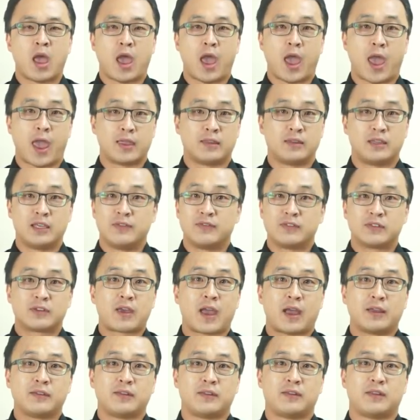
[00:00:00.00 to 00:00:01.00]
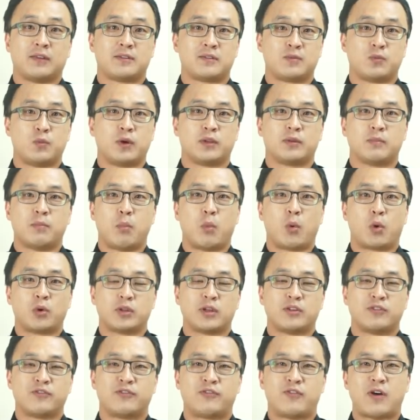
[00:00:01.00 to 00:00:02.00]
and even candidates with more
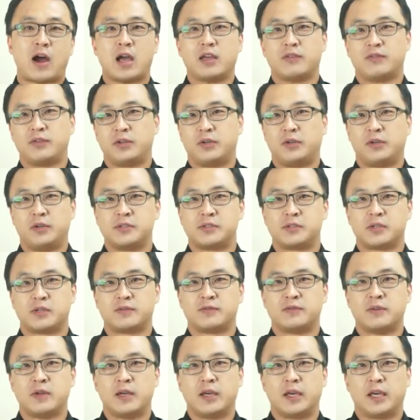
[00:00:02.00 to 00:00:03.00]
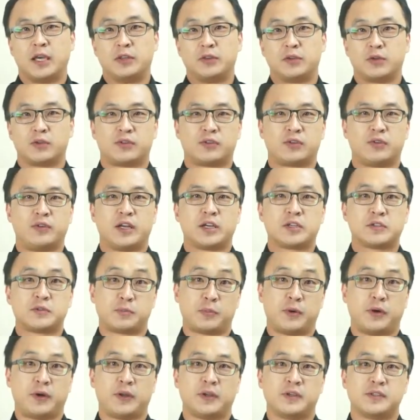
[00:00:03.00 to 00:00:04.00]
than 5 years of industry
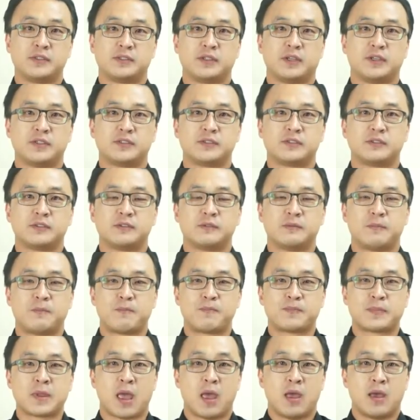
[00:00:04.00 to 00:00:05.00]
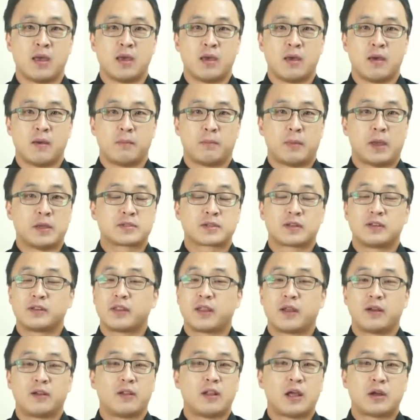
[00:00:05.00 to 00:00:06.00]
experiences. Basically,
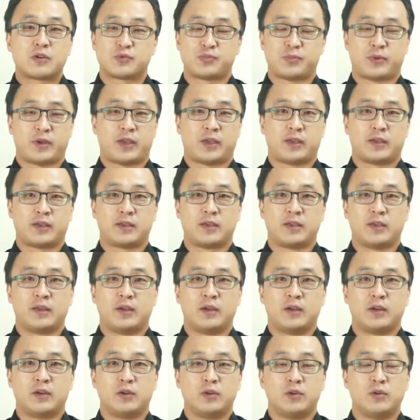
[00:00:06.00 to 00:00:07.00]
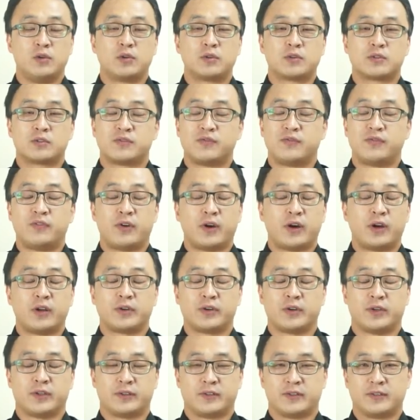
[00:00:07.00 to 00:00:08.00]
their resume looks very
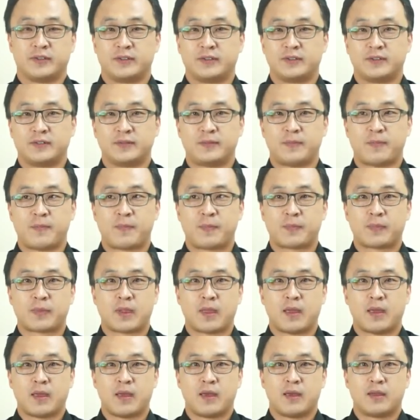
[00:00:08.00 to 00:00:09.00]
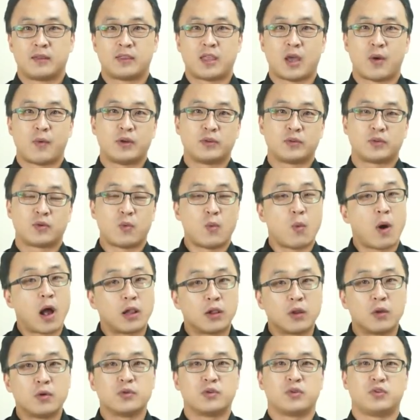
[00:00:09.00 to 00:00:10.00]
good. They went to
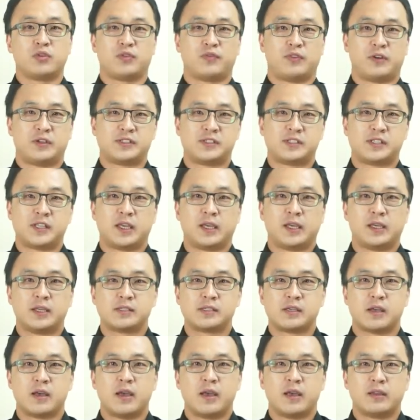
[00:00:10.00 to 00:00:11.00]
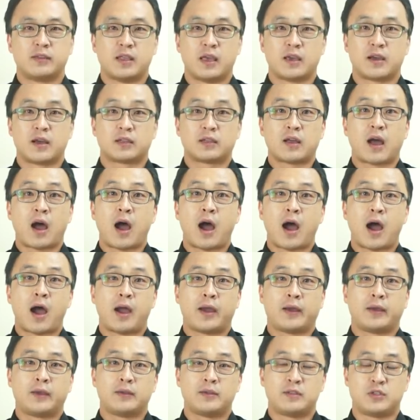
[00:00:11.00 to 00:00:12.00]
well-known universities, they got
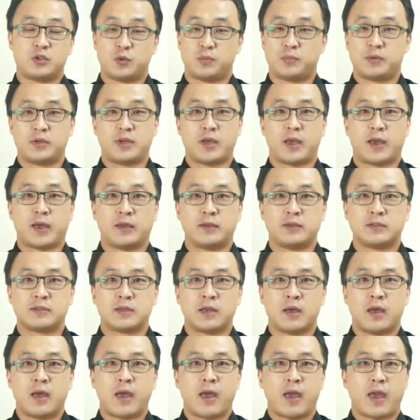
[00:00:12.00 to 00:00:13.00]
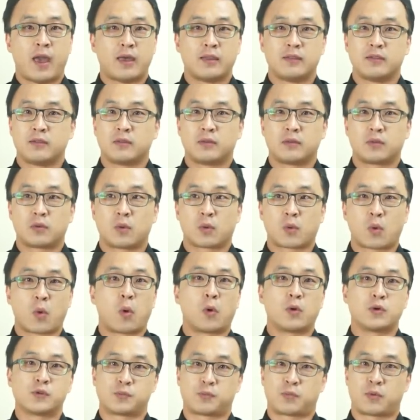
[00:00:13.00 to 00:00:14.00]
high GPAs, and the
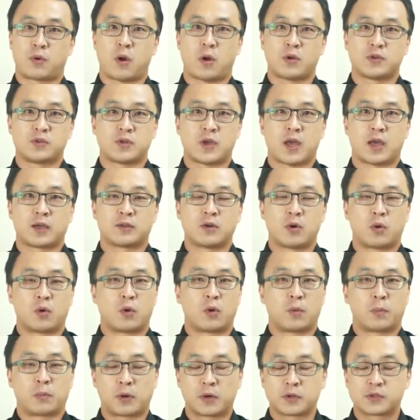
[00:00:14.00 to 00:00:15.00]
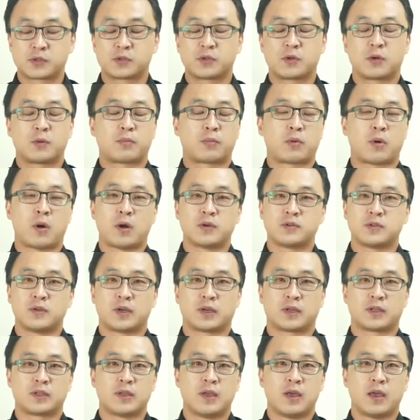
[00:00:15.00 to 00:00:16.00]
course project or personal
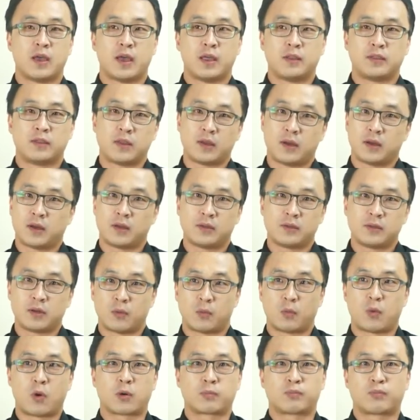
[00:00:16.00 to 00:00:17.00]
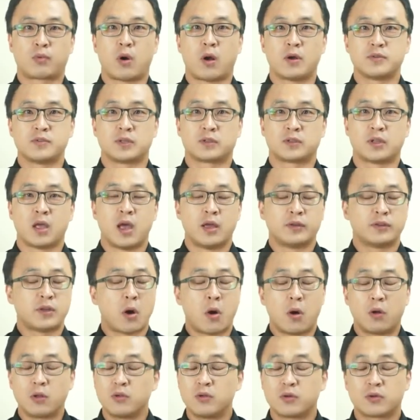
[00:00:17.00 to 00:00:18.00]
project and their work project, they
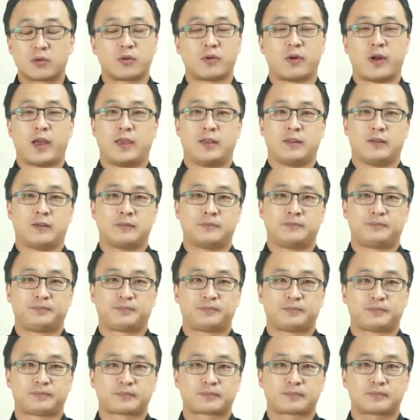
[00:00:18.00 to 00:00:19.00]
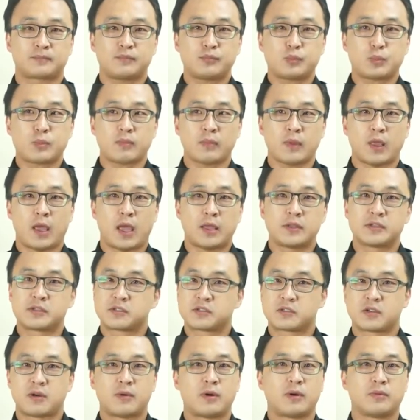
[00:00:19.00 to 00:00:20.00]
all look great. And
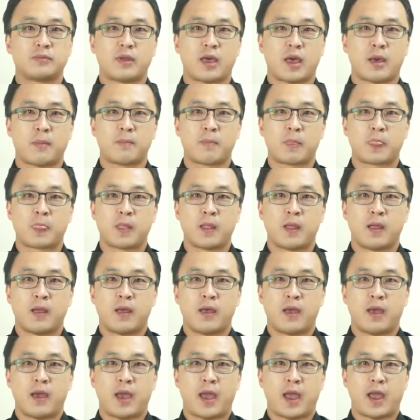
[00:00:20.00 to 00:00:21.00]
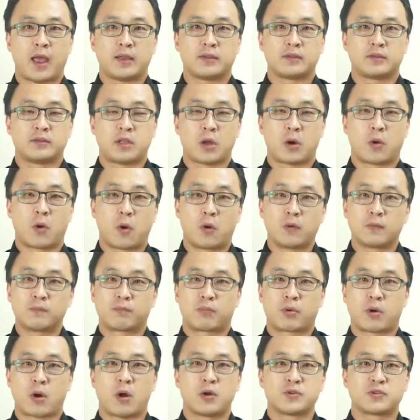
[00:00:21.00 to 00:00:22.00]
some of them had their own
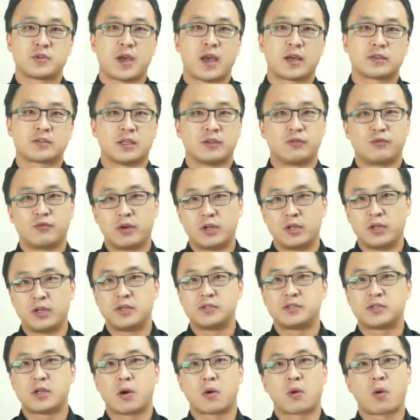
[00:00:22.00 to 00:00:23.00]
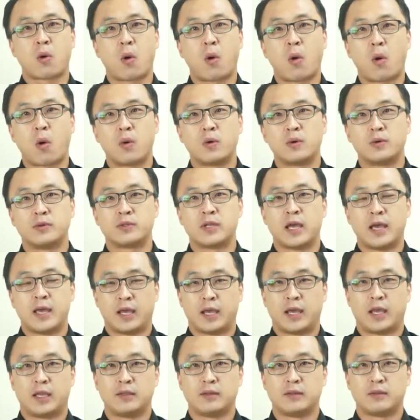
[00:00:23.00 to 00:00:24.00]
project and released their code
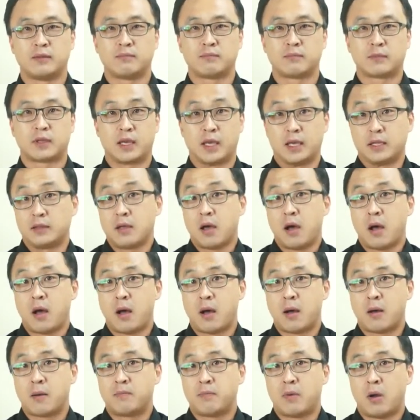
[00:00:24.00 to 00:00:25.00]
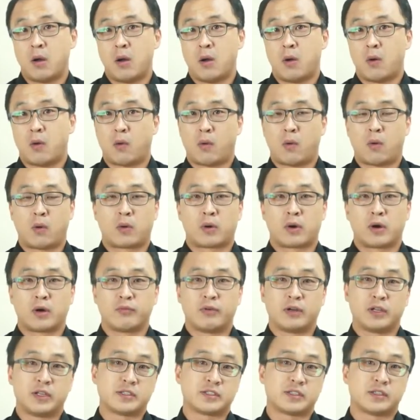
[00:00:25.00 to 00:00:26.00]
in GitHub or
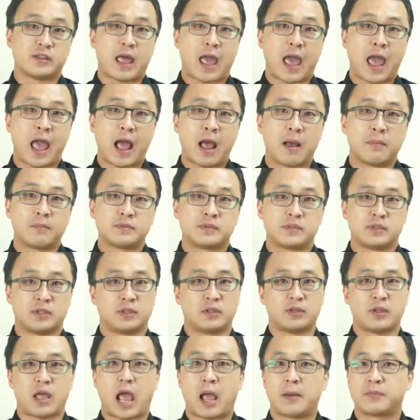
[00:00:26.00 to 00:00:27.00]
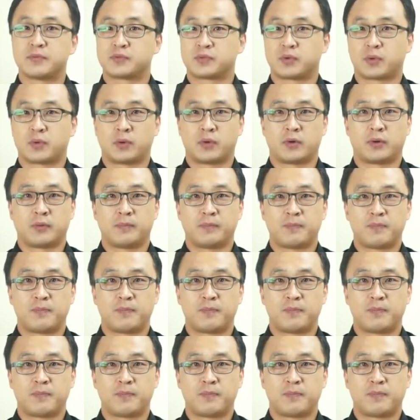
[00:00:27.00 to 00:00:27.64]
released on apps in an app store.